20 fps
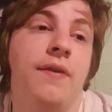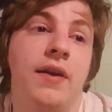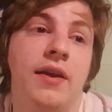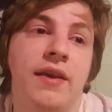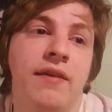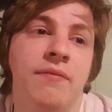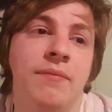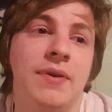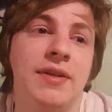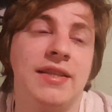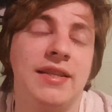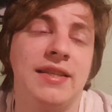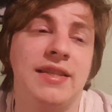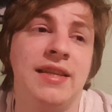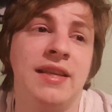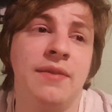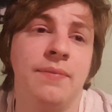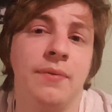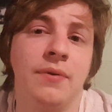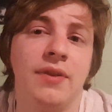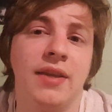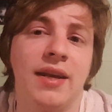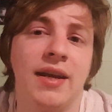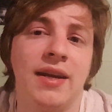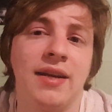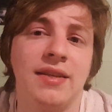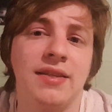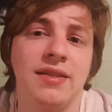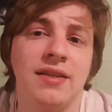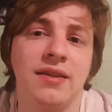even my 16th birthday kind
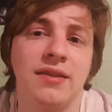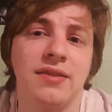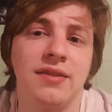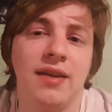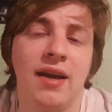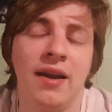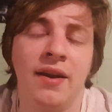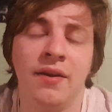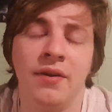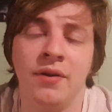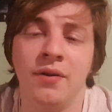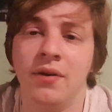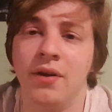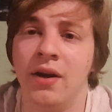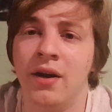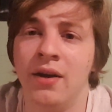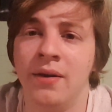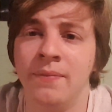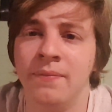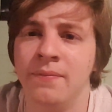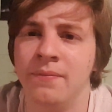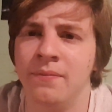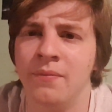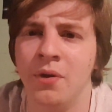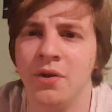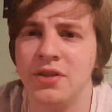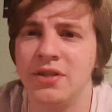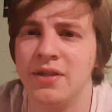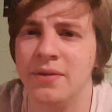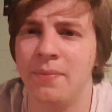of sucked. I don't know.
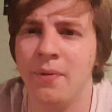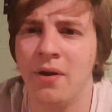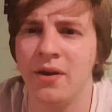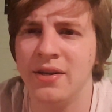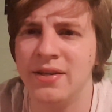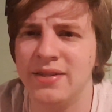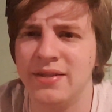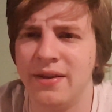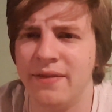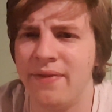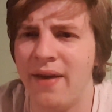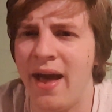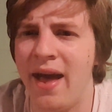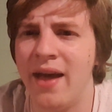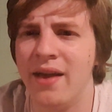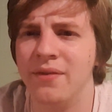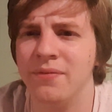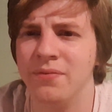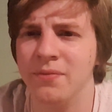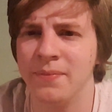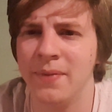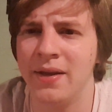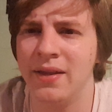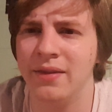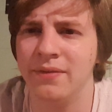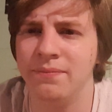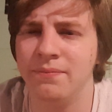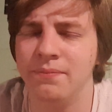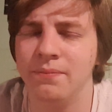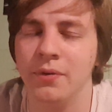Most of the parties I've had for my
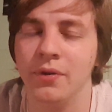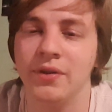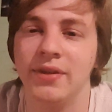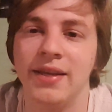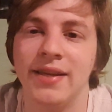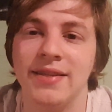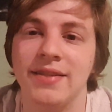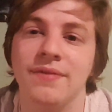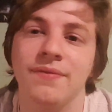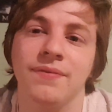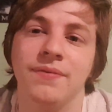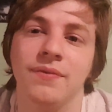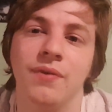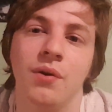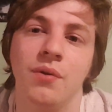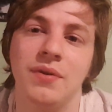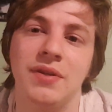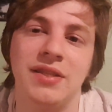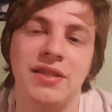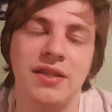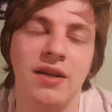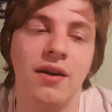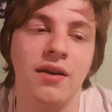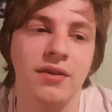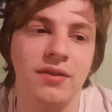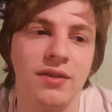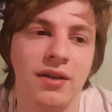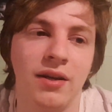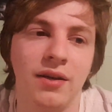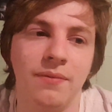birthdays have always
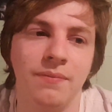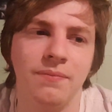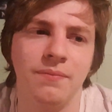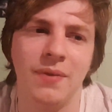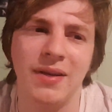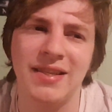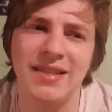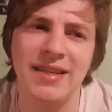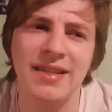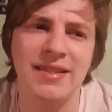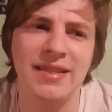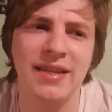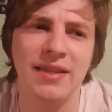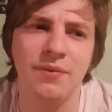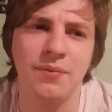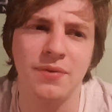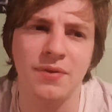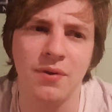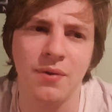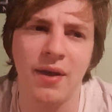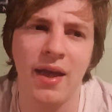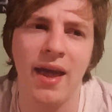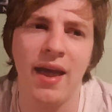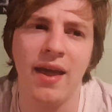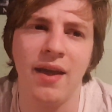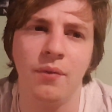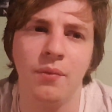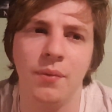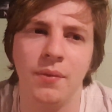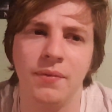sucked. My 16th was
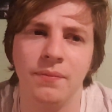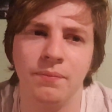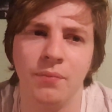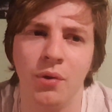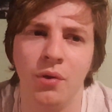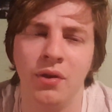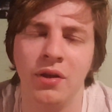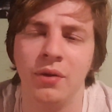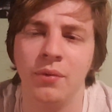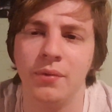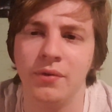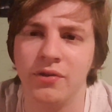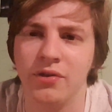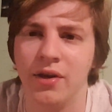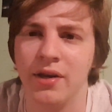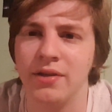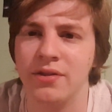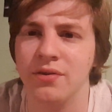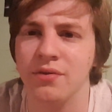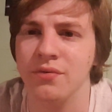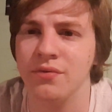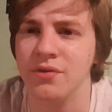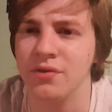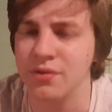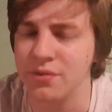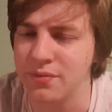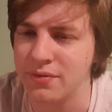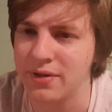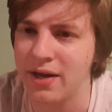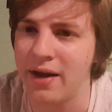okay. We went bowling with Craig's Cruisers.
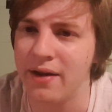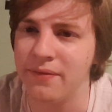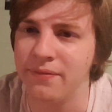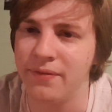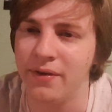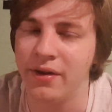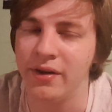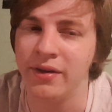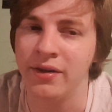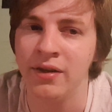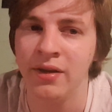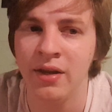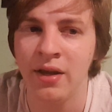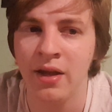It was kind of fun.